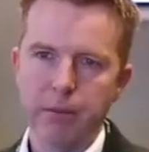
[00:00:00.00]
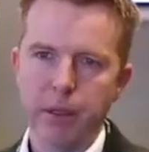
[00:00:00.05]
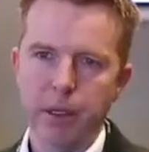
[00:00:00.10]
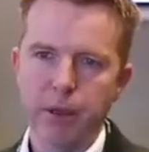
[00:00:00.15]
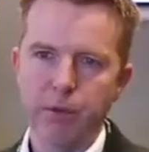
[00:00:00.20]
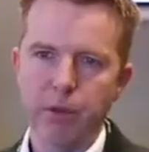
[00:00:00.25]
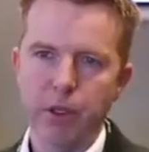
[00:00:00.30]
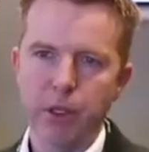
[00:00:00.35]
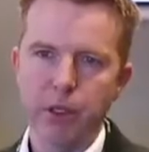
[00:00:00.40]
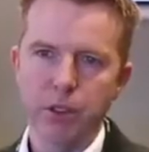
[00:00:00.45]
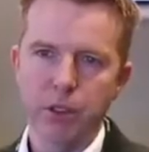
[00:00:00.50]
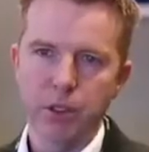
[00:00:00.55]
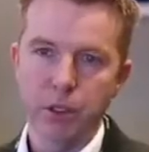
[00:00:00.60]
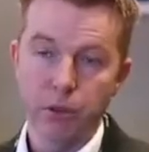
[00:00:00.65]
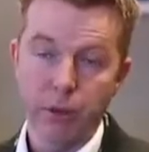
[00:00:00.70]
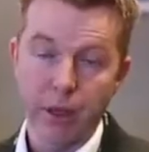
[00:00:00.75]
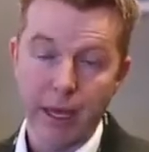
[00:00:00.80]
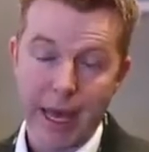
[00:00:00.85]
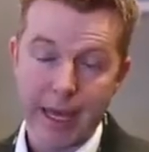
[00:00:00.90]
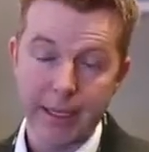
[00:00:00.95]
And if you can
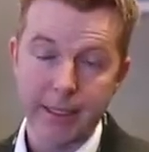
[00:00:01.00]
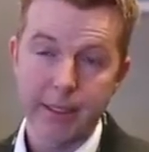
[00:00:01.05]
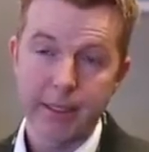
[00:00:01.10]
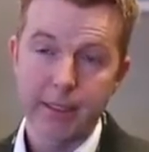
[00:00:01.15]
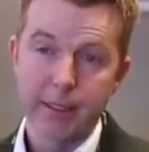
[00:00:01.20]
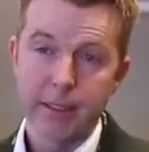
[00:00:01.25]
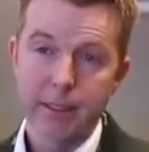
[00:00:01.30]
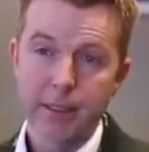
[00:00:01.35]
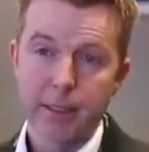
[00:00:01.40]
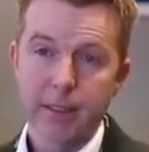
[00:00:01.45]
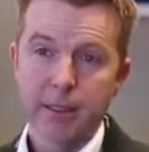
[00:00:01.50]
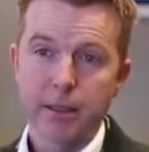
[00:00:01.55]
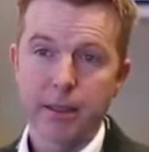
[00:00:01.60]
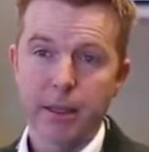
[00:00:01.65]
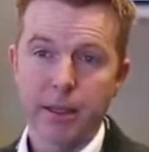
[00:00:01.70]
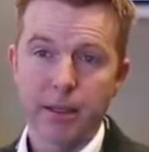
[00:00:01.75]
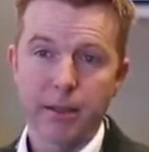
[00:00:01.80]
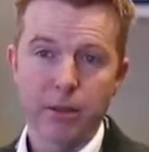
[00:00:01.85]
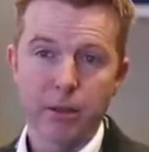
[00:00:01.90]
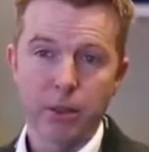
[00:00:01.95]
do that,
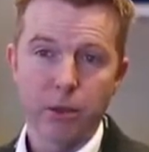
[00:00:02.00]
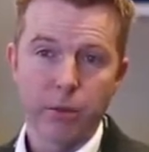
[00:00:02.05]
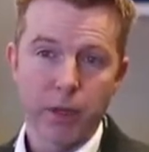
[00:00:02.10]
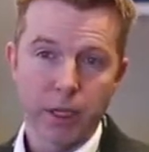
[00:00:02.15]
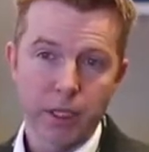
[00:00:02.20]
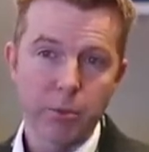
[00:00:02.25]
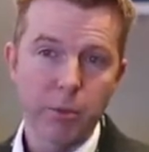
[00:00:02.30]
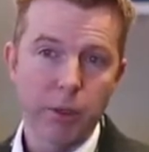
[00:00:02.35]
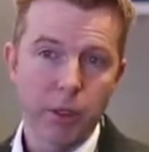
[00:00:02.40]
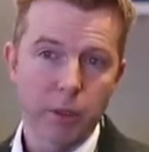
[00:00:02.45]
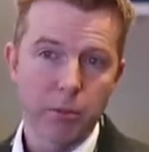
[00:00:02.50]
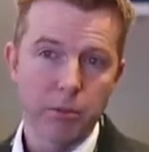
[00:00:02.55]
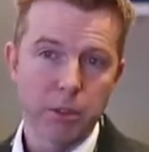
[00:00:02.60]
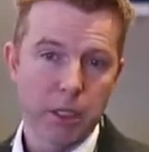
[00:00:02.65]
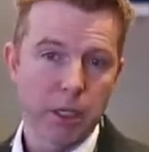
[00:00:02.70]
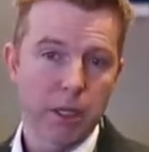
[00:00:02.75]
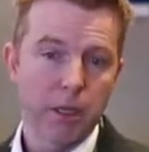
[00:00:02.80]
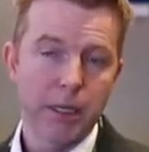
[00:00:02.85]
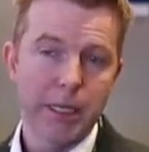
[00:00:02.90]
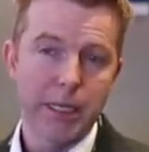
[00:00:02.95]
then the rest becomes a
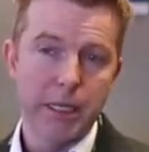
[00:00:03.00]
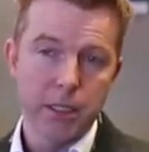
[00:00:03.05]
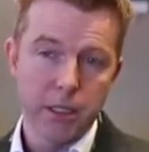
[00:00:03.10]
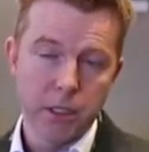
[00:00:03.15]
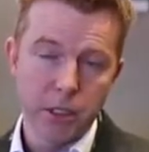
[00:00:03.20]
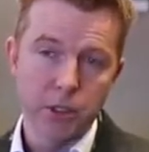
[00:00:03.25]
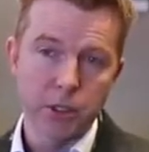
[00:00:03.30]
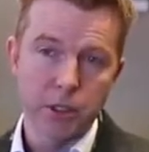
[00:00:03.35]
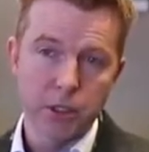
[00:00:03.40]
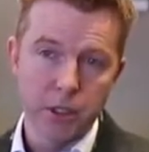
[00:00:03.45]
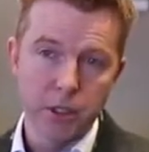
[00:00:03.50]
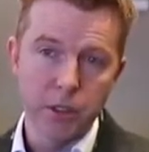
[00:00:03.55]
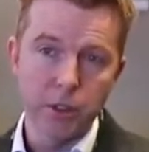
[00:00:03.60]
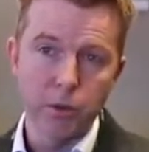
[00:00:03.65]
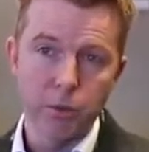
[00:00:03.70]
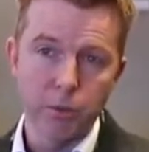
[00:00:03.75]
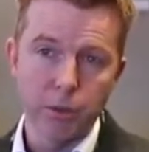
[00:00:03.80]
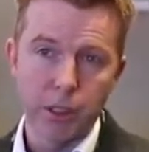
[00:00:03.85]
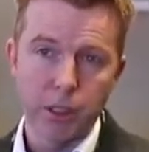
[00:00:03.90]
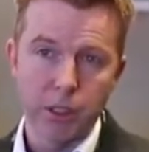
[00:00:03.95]
lot easier to
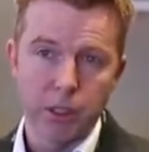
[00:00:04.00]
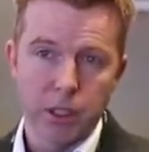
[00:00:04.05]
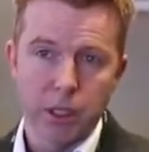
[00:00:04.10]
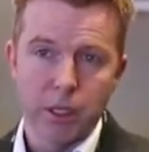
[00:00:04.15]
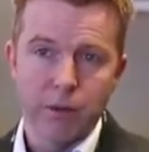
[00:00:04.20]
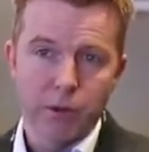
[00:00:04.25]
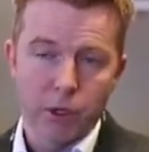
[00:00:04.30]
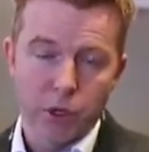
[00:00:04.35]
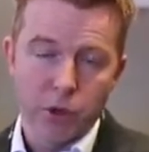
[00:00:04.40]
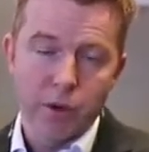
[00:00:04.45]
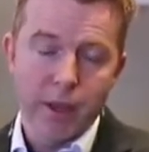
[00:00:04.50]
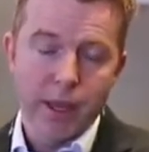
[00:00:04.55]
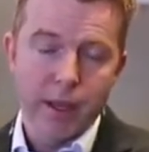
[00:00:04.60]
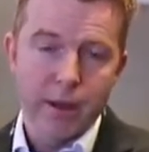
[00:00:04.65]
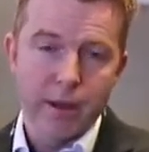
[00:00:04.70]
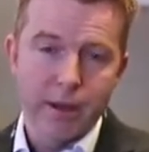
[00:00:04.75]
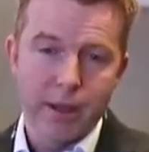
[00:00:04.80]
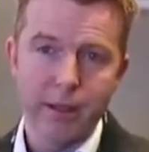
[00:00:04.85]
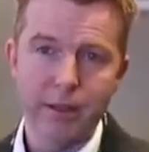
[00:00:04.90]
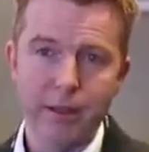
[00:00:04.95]
do because you have
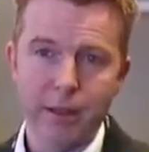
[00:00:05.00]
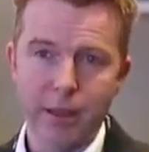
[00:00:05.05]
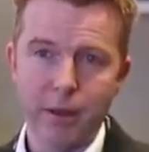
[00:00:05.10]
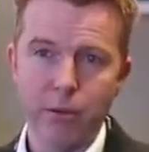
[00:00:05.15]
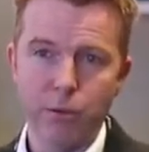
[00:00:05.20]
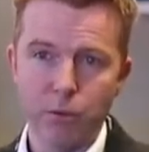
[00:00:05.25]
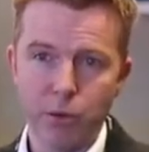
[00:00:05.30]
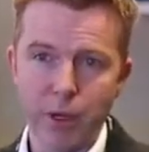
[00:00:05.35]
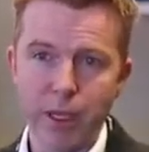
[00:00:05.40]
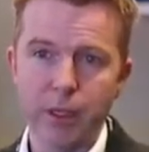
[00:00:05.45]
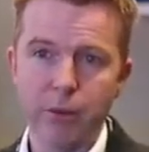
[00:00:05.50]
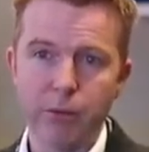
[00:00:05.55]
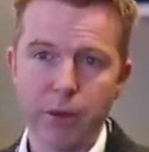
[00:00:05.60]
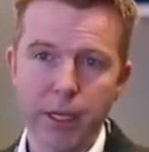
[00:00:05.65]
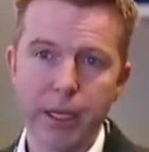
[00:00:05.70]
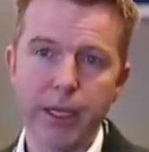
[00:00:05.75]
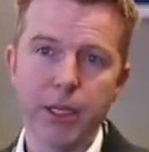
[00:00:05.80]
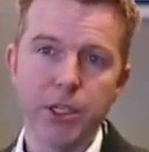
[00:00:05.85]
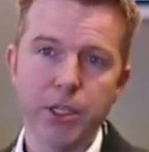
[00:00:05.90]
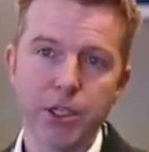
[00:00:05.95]
created a real
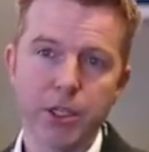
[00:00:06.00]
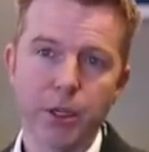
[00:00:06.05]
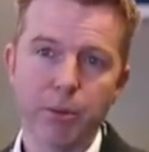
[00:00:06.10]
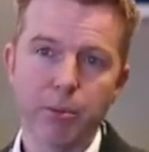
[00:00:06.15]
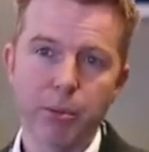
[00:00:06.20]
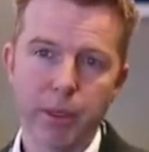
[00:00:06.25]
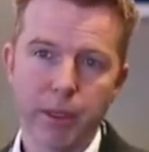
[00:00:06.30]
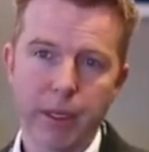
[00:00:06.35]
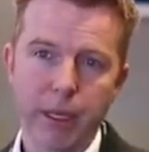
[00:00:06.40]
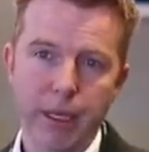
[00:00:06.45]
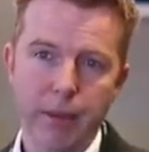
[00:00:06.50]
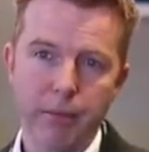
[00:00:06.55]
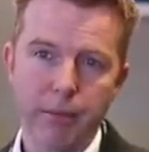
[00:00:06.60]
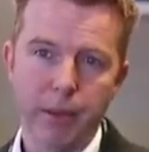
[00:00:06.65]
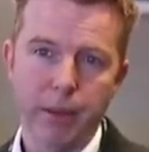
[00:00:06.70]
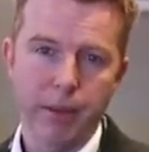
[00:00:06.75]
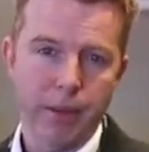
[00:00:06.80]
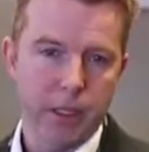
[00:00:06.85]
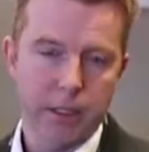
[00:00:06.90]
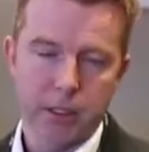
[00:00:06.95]
relationship,
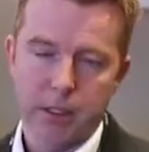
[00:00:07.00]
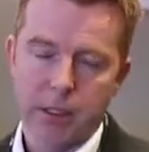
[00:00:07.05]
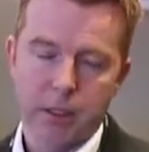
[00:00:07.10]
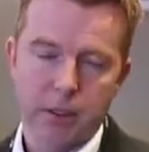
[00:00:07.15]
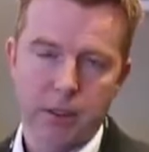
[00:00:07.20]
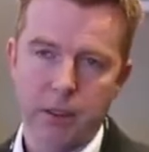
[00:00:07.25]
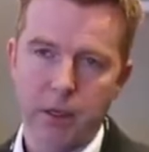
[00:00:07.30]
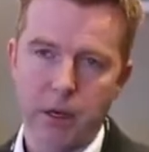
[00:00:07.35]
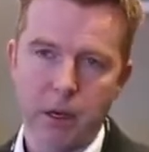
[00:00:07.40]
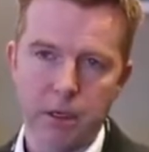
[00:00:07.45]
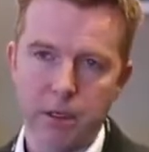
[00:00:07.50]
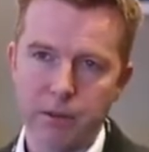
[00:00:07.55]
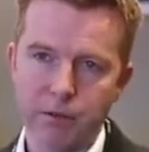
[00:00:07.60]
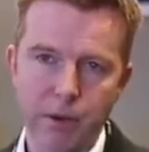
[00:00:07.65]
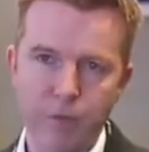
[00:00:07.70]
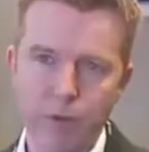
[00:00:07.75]
and that's at the heart of